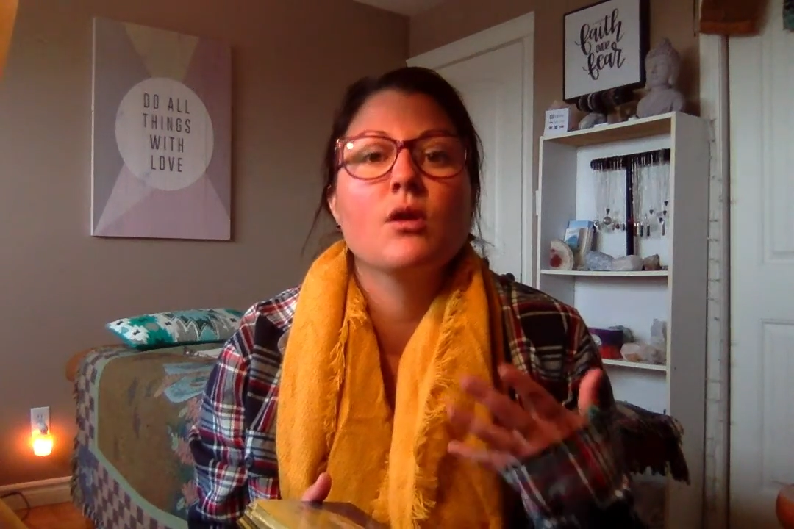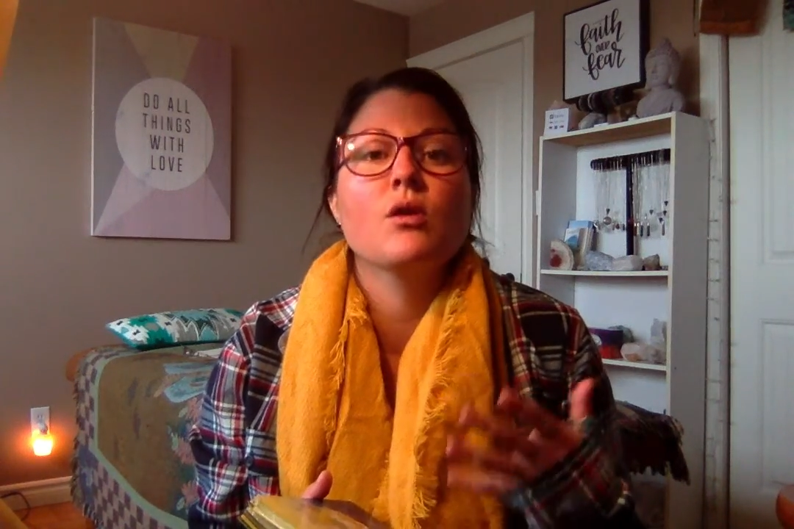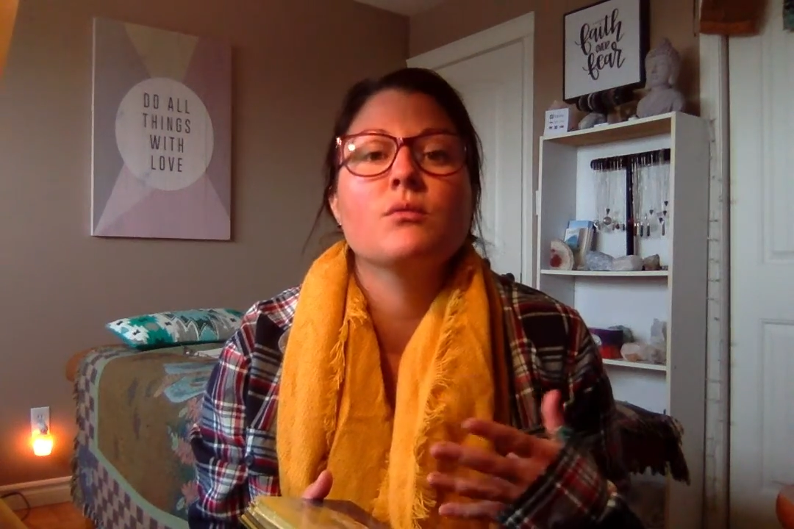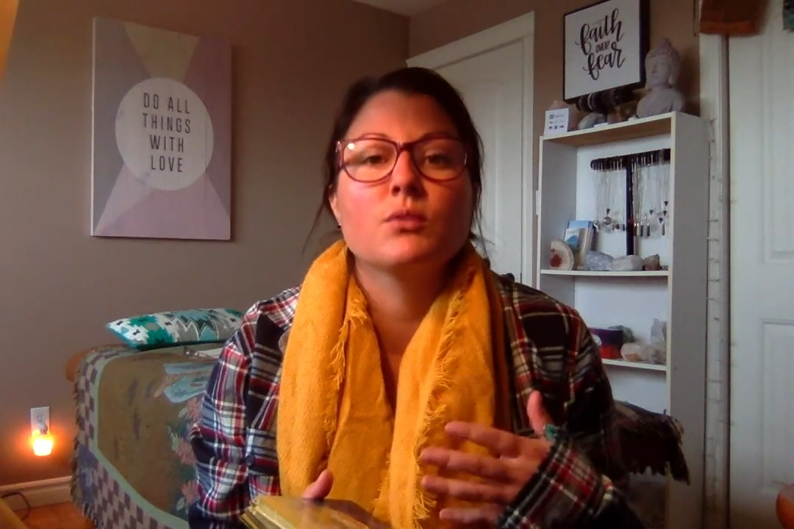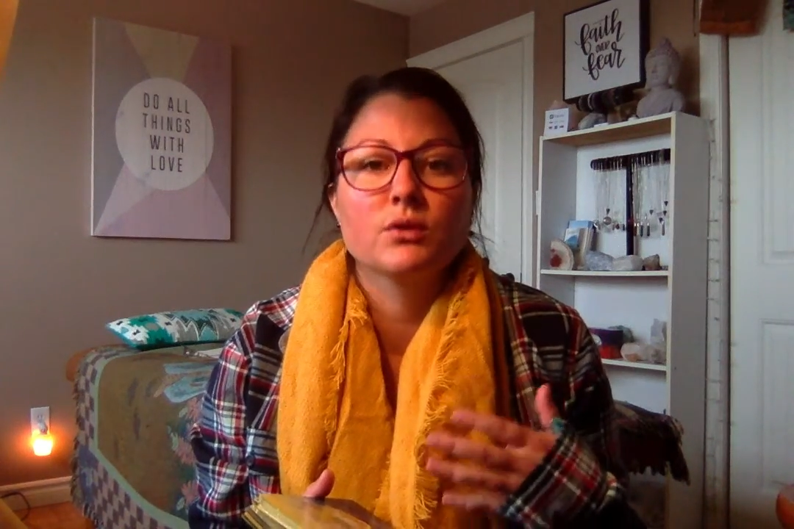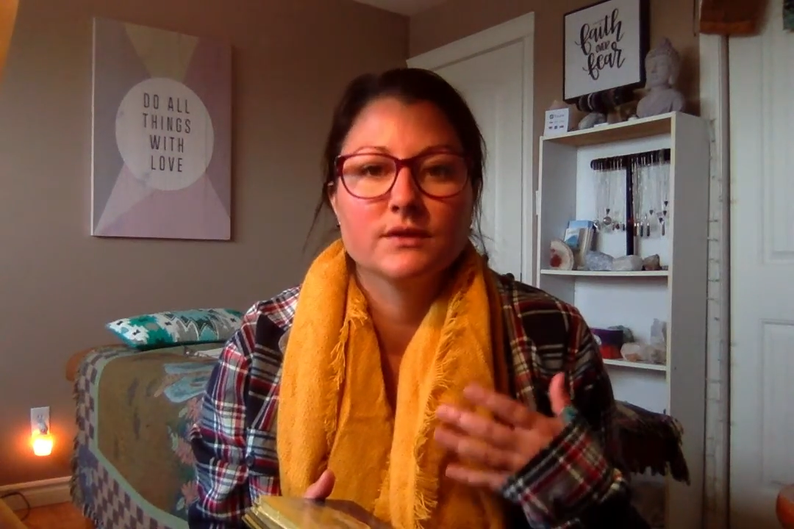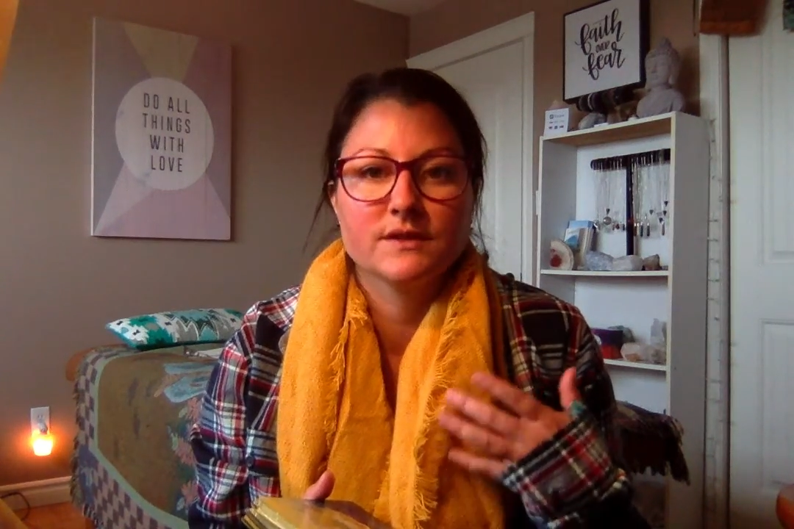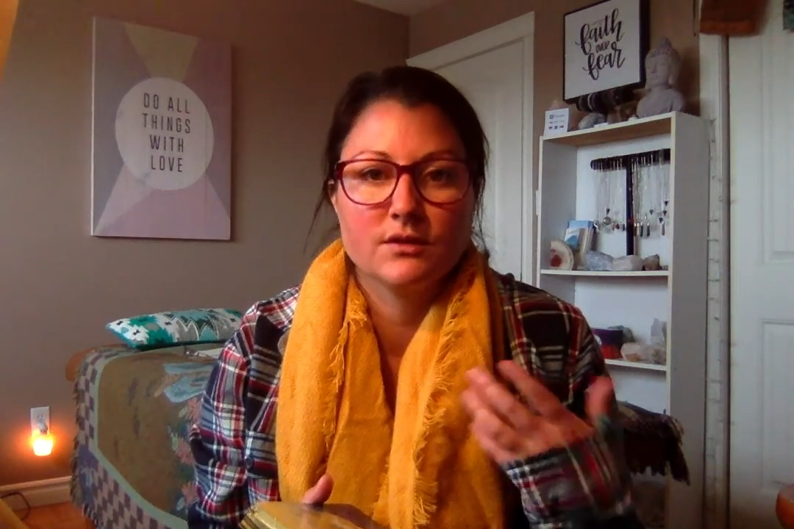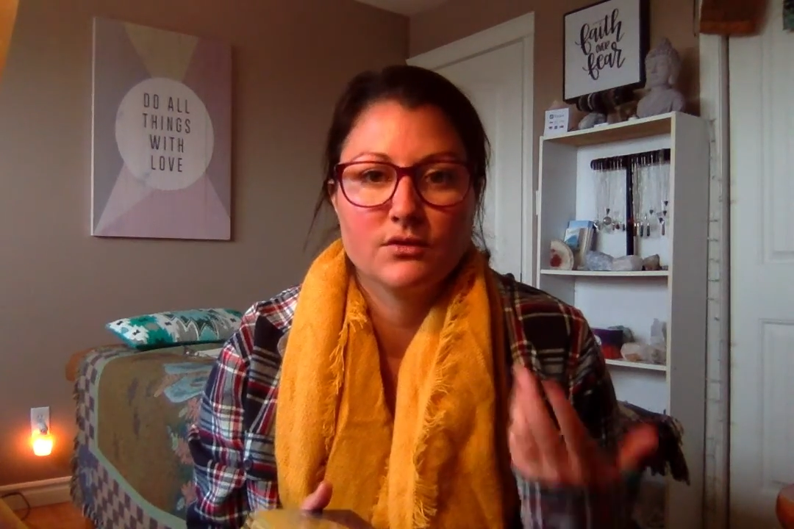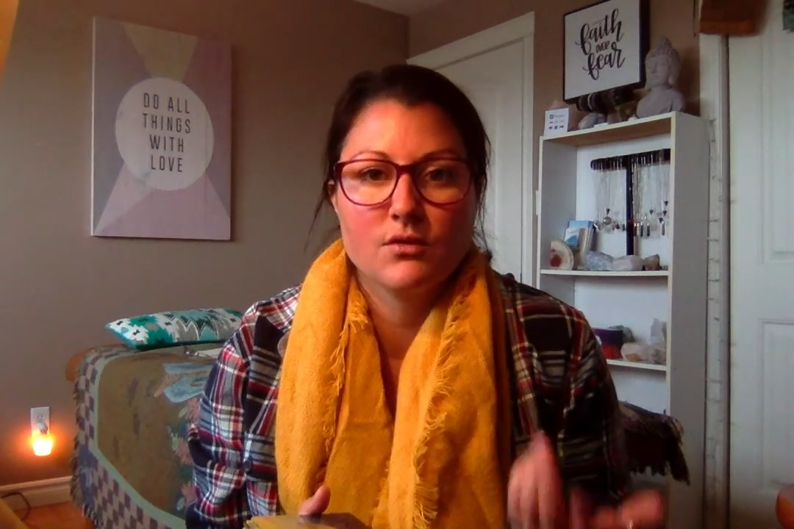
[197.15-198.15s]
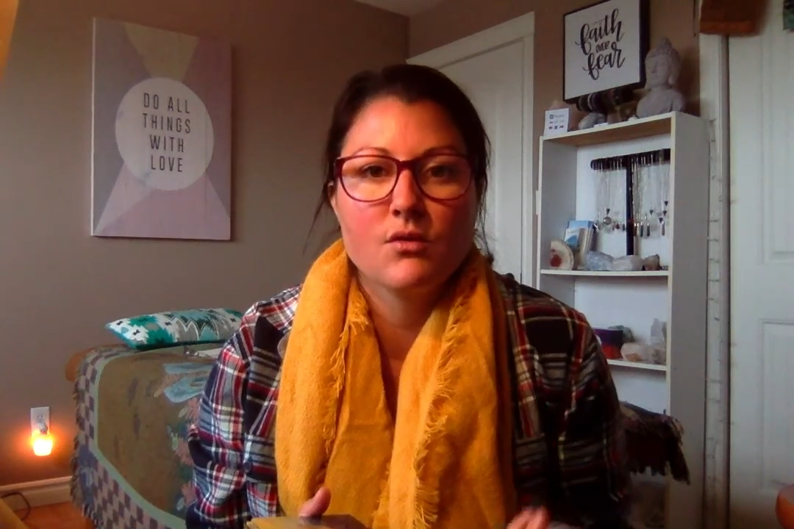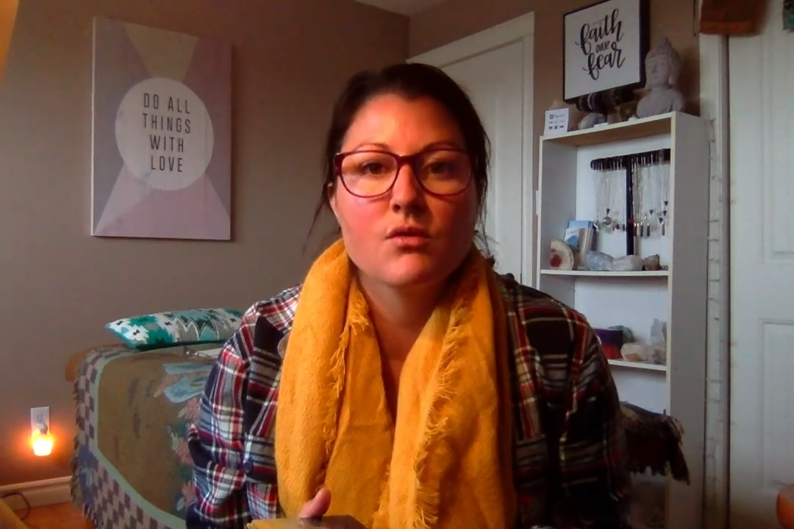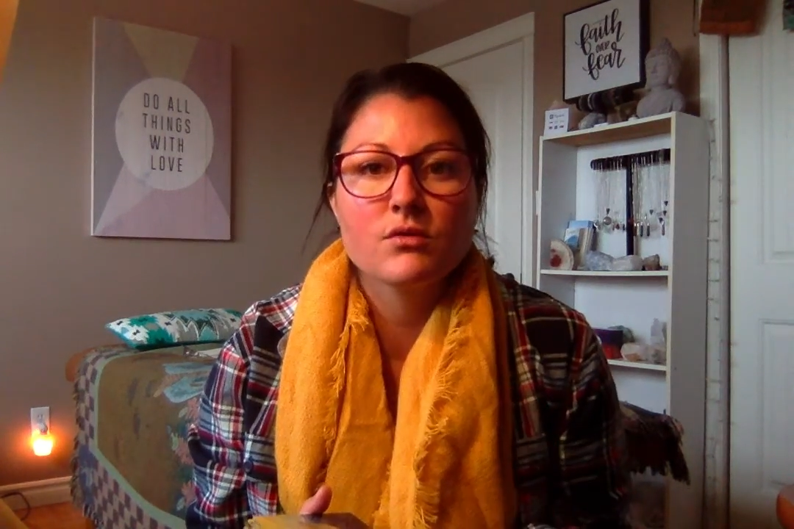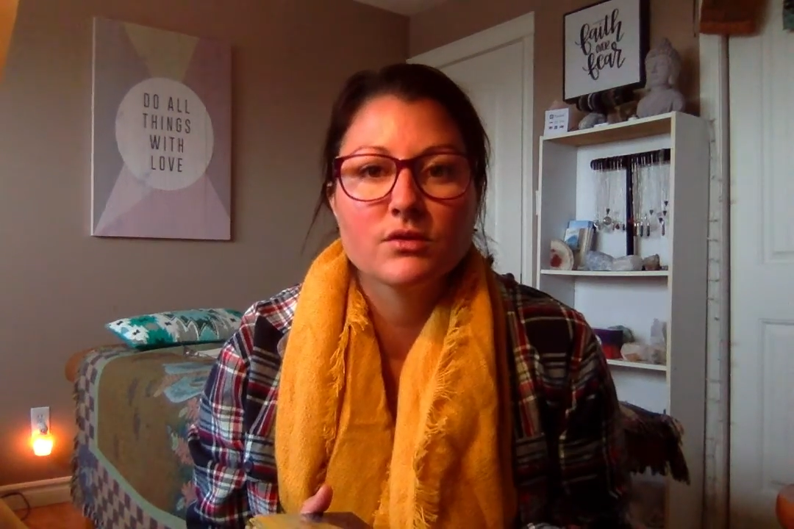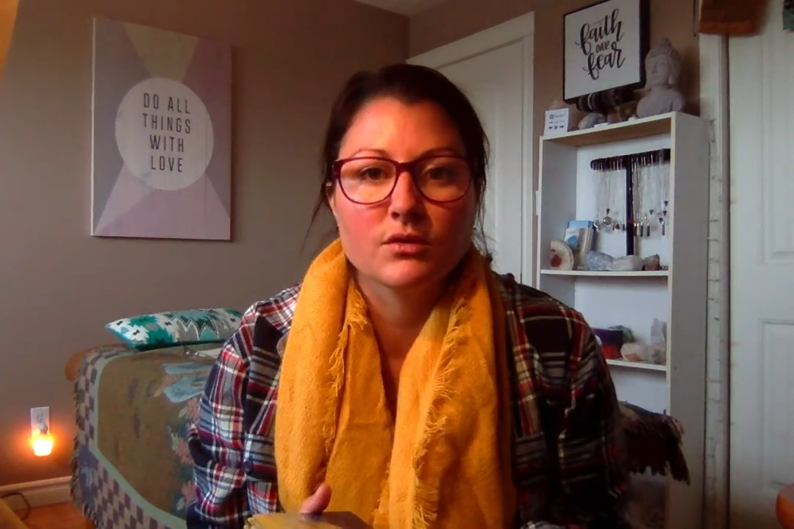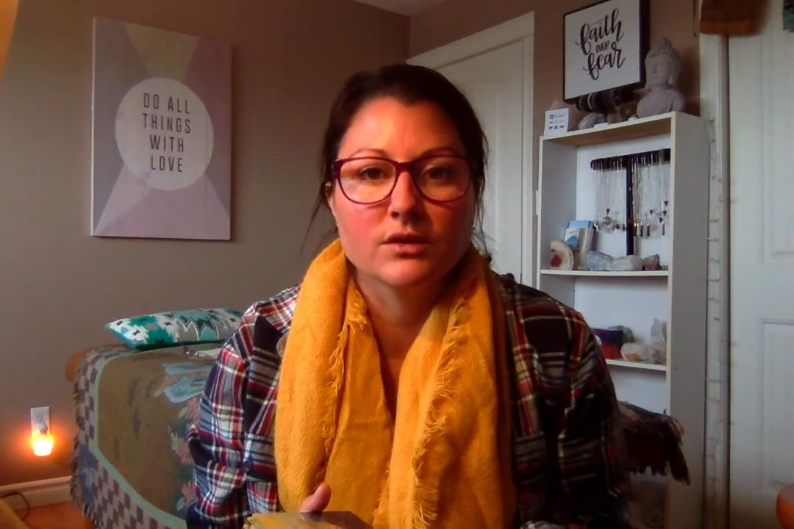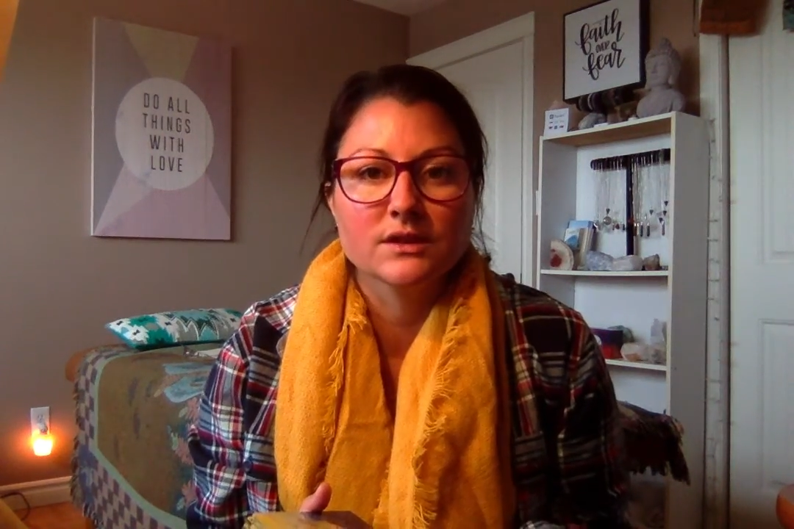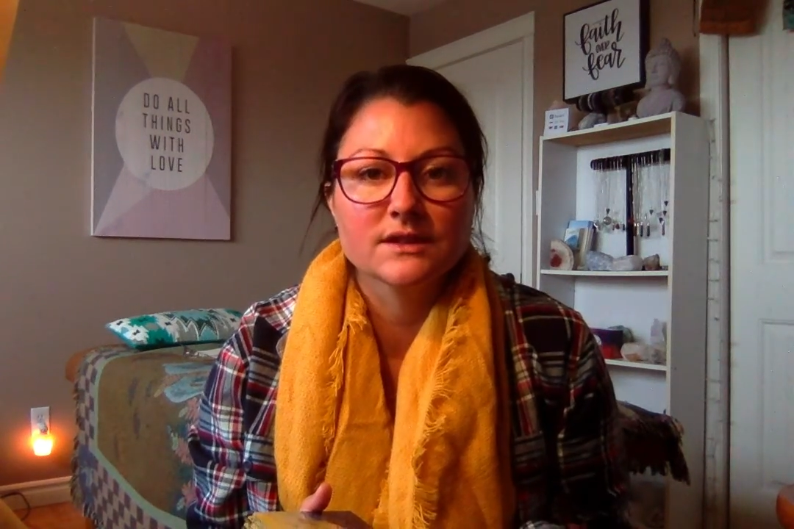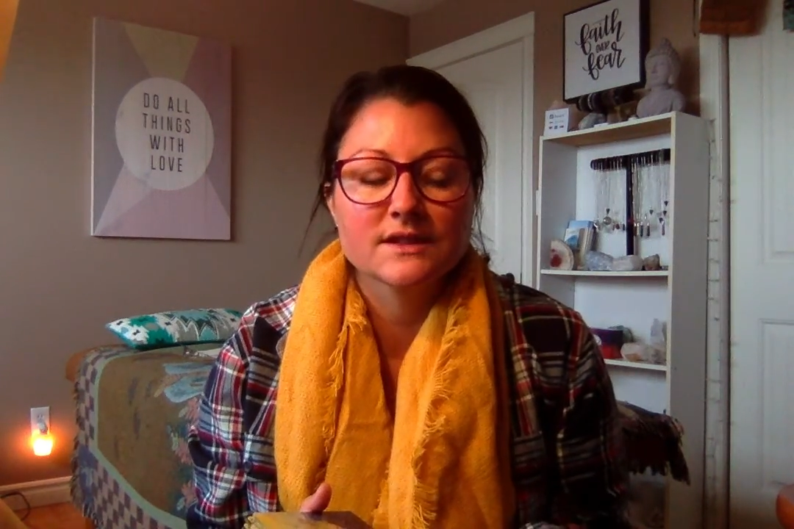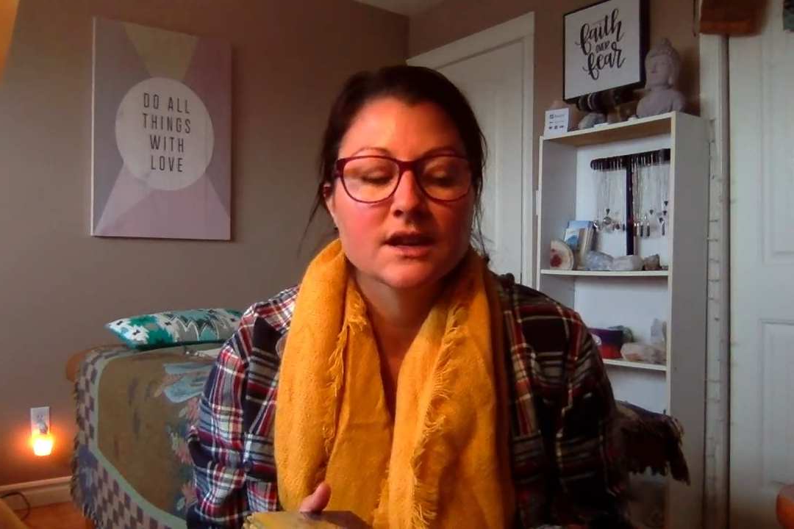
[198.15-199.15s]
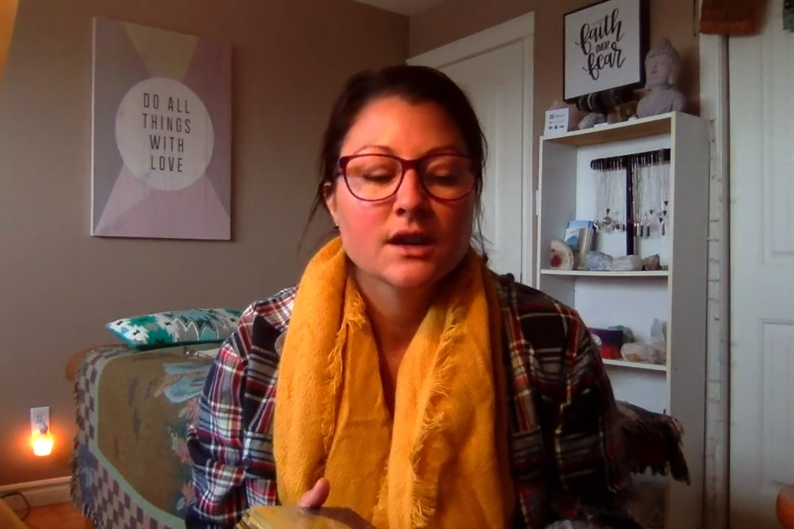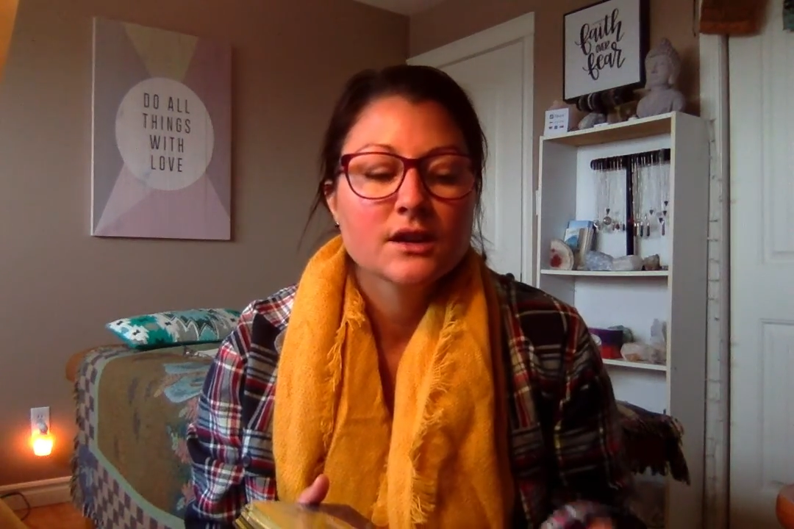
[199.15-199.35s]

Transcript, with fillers: own morals and your own goals.